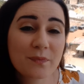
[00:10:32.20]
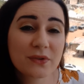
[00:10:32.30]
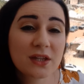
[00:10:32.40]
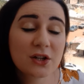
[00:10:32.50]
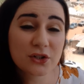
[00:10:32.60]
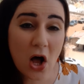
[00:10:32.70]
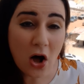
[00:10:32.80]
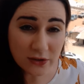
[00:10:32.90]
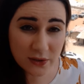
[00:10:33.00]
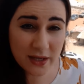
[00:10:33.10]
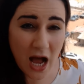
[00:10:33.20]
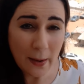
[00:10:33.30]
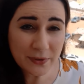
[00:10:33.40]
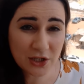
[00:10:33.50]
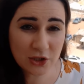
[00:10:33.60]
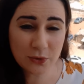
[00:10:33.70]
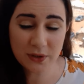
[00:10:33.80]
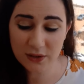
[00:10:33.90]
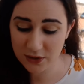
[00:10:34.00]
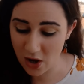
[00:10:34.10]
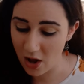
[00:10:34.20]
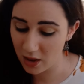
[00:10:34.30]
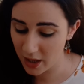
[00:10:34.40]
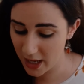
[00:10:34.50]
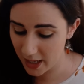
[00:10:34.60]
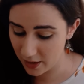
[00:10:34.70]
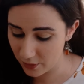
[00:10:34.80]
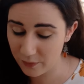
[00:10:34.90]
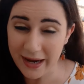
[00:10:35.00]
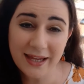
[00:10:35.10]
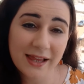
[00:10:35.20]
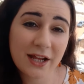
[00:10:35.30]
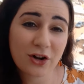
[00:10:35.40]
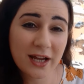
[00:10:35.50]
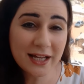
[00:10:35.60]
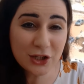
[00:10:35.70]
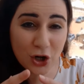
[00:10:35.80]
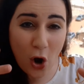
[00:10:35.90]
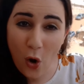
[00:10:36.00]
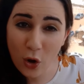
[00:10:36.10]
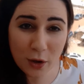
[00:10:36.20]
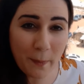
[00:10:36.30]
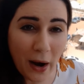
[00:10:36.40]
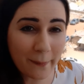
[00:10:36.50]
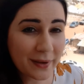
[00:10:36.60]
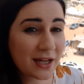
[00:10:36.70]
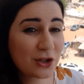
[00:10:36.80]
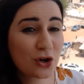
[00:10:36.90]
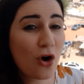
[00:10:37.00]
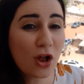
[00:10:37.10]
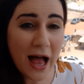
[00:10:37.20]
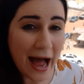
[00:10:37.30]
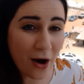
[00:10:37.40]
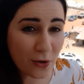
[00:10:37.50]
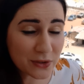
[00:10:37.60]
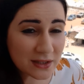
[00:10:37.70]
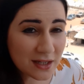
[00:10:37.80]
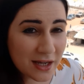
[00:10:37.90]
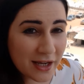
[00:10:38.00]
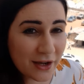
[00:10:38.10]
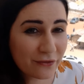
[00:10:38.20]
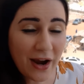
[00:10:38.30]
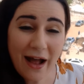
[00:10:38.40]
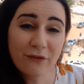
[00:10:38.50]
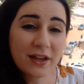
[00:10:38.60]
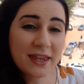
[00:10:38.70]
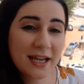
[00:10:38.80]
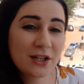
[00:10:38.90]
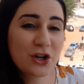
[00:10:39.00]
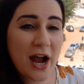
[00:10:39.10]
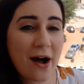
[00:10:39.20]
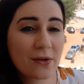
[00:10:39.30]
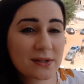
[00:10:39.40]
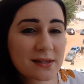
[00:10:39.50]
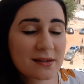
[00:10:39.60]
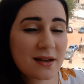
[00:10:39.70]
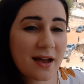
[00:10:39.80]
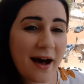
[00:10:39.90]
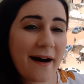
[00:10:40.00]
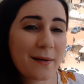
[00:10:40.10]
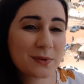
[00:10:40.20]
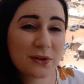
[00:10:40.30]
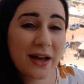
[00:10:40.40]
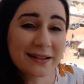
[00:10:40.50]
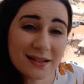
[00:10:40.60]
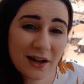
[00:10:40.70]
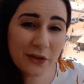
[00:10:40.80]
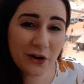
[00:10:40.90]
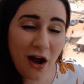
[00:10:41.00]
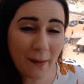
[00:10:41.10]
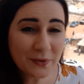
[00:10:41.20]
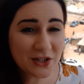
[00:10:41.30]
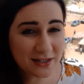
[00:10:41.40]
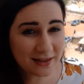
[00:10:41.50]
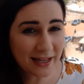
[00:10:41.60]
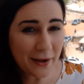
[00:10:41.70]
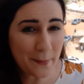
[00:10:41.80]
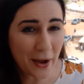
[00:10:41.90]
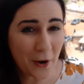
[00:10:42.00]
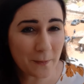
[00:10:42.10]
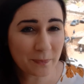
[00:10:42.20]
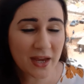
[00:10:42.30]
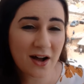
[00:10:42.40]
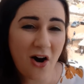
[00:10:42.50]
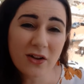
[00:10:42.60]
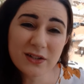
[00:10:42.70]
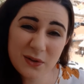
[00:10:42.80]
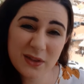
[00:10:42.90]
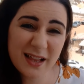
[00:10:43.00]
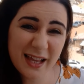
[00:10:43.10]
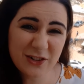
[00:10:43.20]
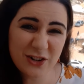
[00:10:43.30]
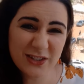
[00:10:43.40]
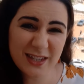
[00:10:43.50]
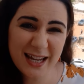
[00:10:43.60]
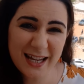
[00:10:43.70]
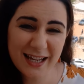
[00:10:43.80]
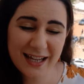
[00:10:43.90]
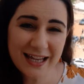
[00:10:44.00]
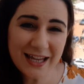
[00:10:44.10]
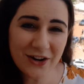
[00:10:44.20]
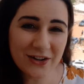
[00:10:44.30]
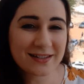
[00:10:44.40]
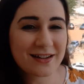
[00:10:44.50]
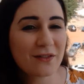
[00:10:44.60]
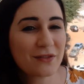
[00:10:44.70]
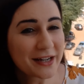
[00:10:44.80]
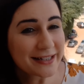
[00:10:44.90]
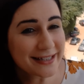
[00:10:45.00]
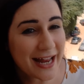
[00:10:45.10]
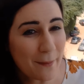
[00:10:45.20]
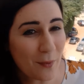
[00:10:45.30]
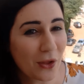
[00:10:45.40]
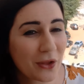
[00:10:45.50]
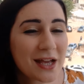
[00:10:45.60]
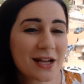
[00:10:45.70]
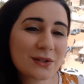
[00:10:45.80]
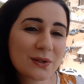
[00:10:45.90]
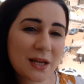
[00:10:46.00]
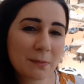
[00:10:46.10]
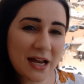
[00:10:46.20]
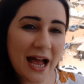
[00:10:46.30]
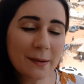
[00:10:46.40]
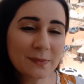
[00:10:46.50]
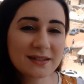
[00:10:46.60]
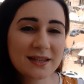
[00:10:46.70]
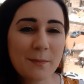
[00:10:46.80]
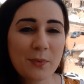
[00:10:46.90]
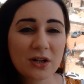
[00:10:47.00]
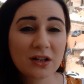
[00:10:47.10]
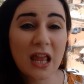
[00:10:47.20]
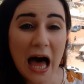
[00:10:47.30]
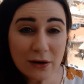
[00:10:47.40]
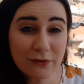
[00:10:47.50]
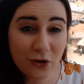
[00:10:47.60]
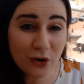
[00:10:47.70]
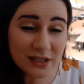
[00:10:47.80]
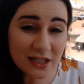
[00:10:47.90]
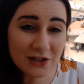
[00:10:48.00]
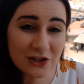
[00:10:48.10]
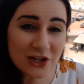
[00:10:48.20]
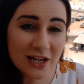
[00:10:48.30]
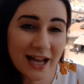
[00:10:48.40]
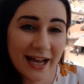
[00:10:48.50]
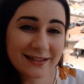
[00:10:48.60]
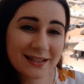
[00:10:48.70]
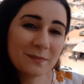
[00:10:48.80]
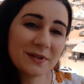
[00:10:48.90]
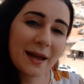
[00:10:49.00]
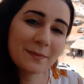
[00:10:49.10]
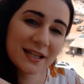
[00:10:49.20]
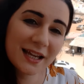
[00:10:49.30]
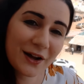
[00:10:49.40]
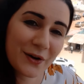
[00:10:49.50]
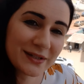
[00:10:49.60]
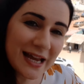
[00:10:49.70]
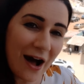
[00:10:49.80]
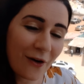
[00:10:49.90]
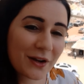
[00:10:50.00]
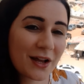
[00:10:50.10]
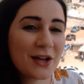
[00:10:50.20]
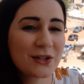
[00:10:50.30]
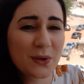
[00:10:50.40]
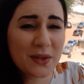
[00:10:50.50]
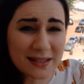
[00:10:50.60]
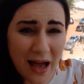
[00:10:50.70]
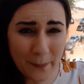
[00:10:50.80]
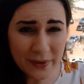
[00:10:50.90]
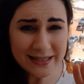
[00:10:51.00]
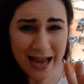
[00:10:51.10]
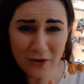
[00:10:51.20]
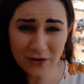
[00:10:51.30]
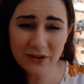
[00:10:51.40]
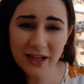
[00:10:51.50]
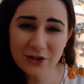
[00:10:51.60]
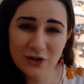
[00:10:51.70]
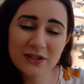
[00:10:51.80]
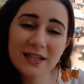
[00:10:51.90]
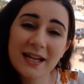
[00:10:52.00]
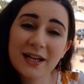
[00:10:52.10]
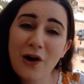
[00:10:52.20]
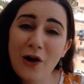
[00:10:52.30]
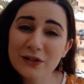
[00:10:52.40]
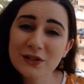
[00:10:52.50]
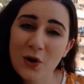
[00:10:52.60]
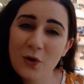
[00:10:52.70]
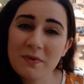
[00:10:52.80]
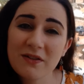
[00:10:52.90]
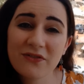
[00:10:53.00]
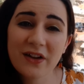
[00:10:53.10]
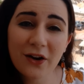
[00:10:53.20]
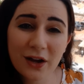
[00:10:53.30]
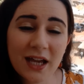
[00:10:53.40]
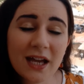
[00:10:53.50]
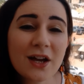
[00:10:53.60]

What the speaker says: There's also the option to install a regulator in your whole apartment, in your whole house, for everything in your house. So that's another option to think about. Also, the electricity here is not very stable, so sometimes they put a lot of voltage and sometimes it can go down. So this up and down of electricity can also be very